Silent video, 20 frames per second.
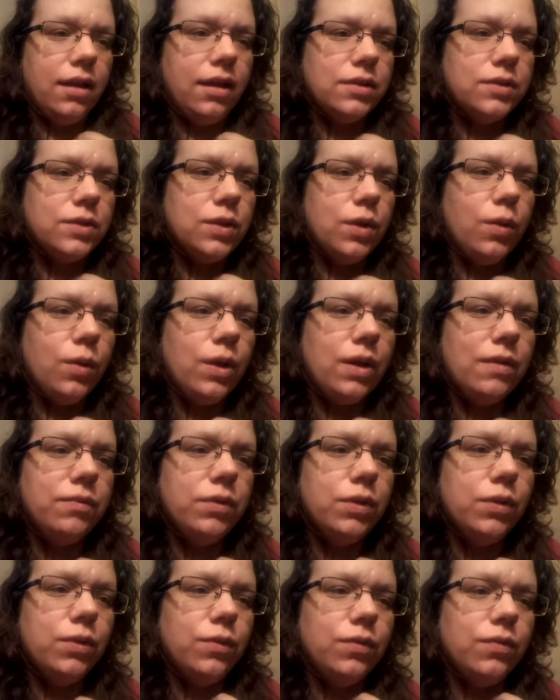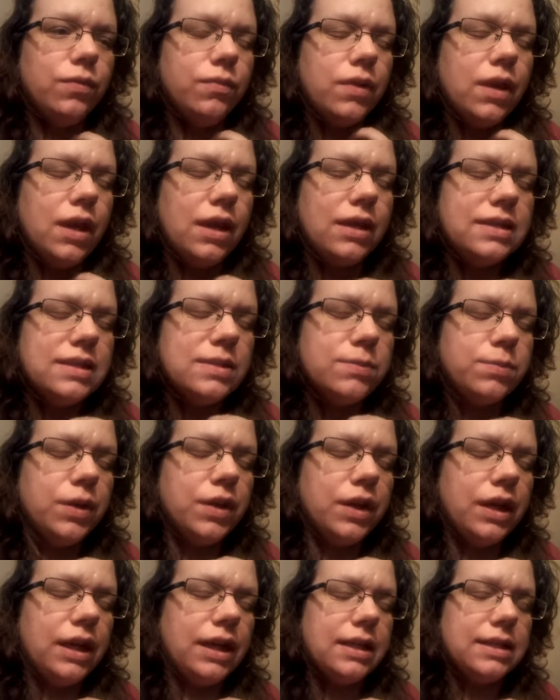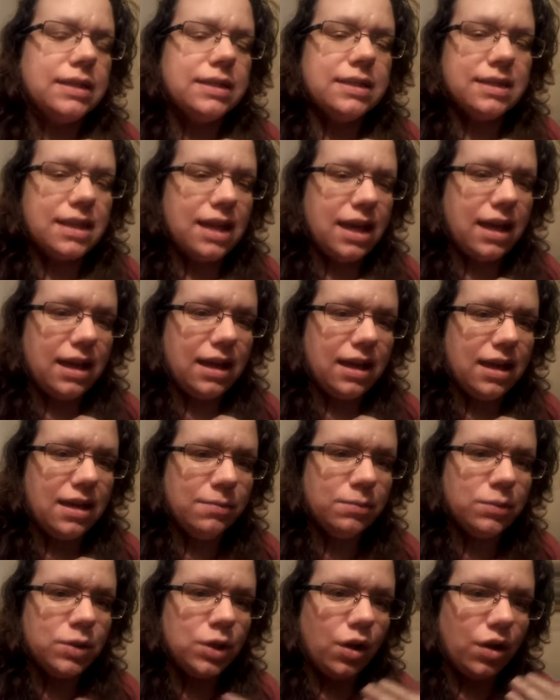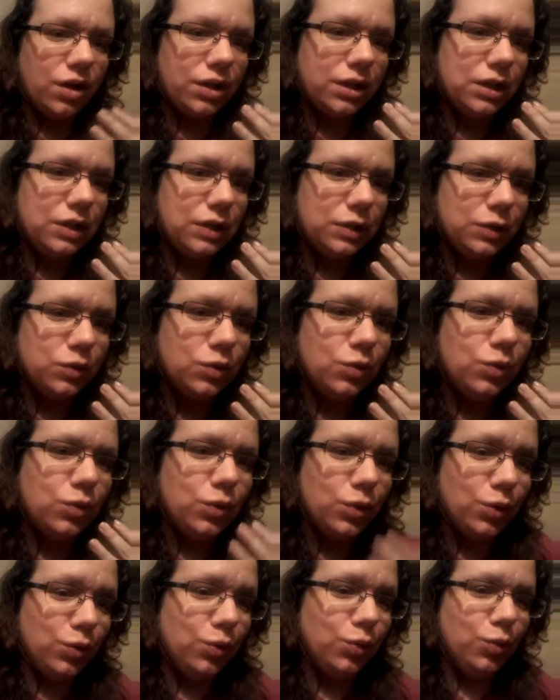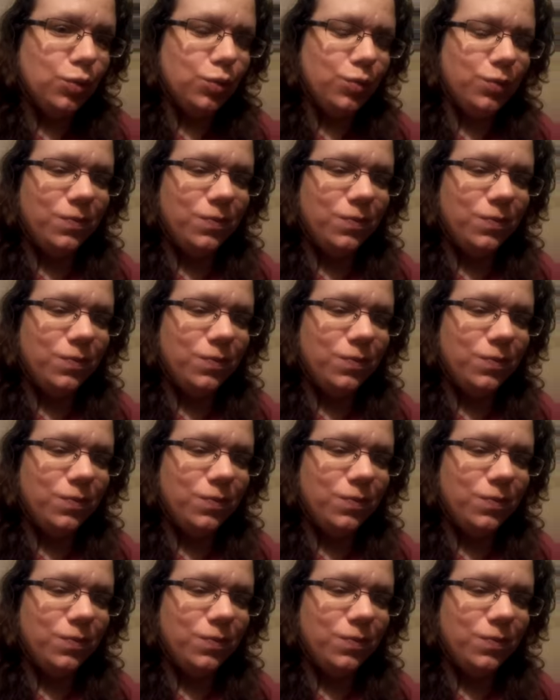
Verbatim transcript: So if you've experienced that, I'm talking to you.